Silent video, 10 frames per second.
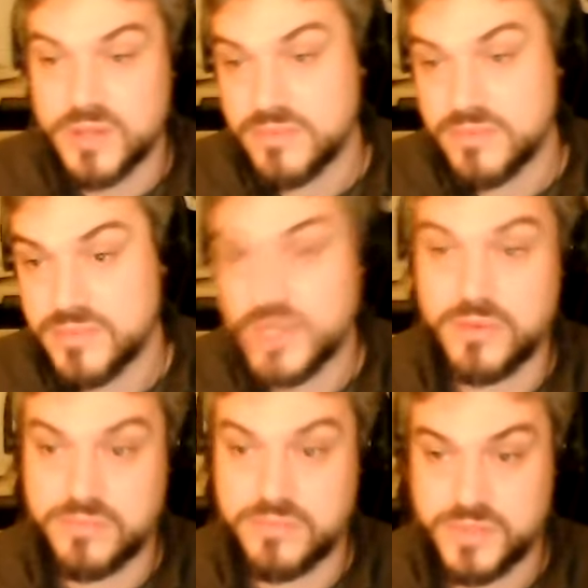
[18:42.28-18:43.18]

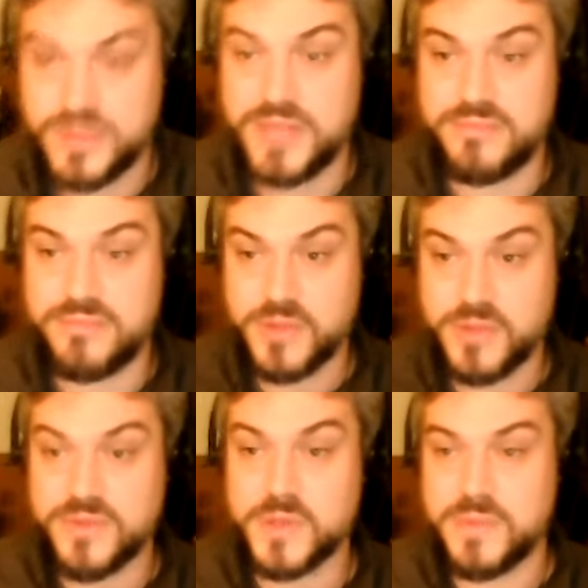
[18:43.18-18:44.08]
So then
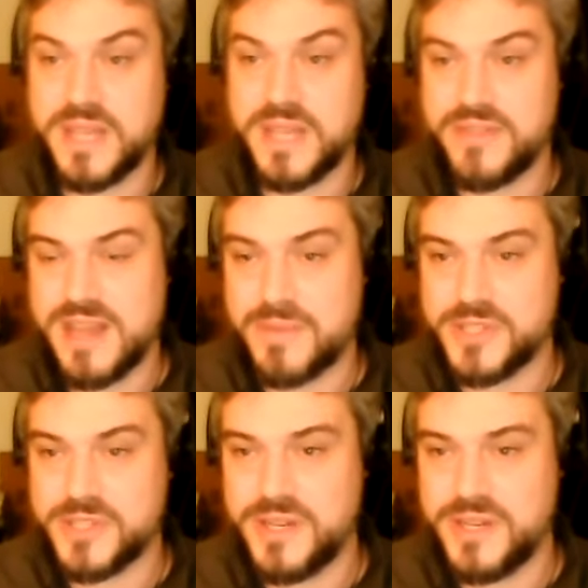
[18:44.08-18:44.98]
those folks would be given the
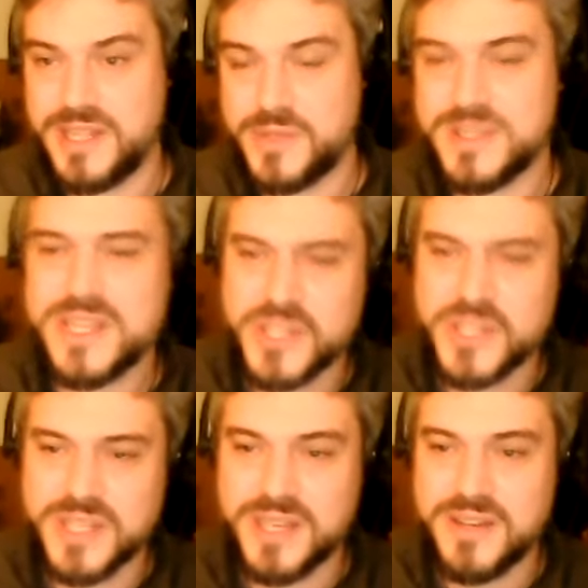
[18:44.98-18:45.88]
opportunity to
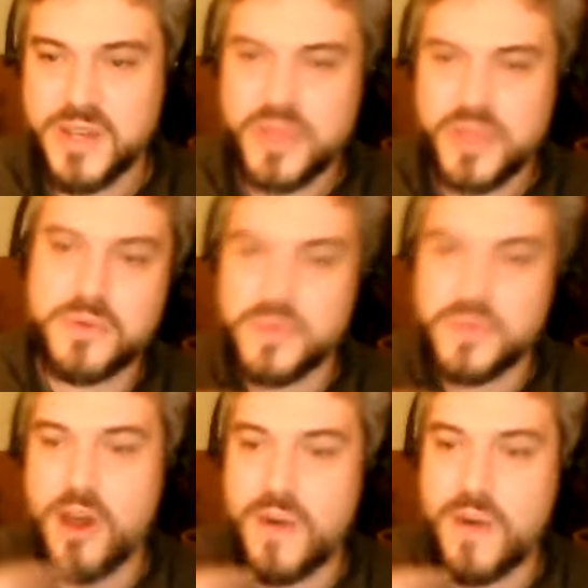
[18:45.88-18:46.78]
essentially through the
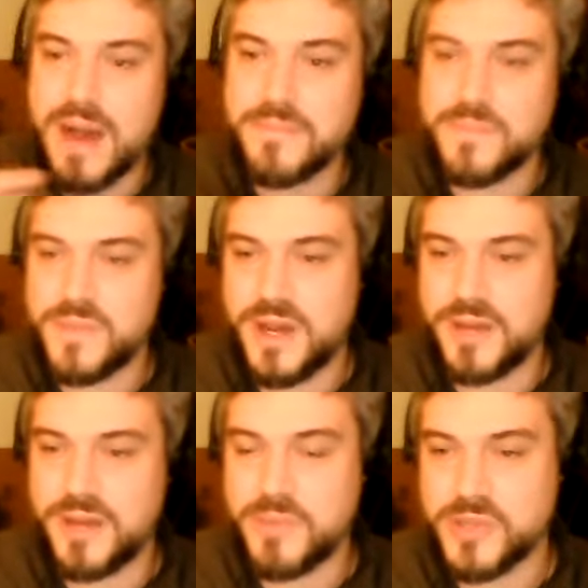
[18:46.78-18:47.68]
co-op
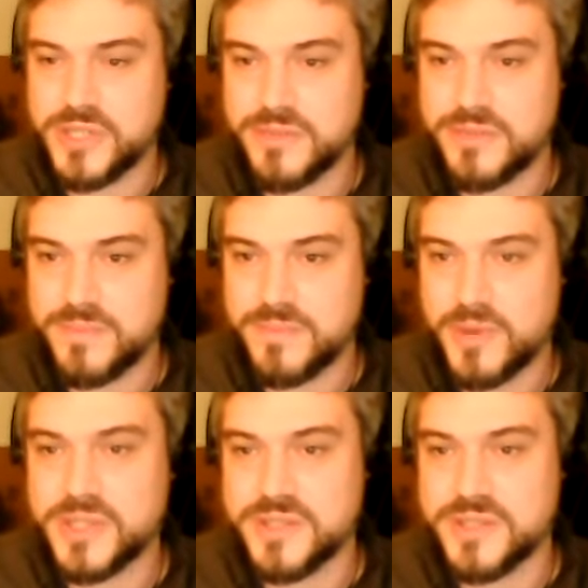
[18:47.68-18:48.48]
purchase the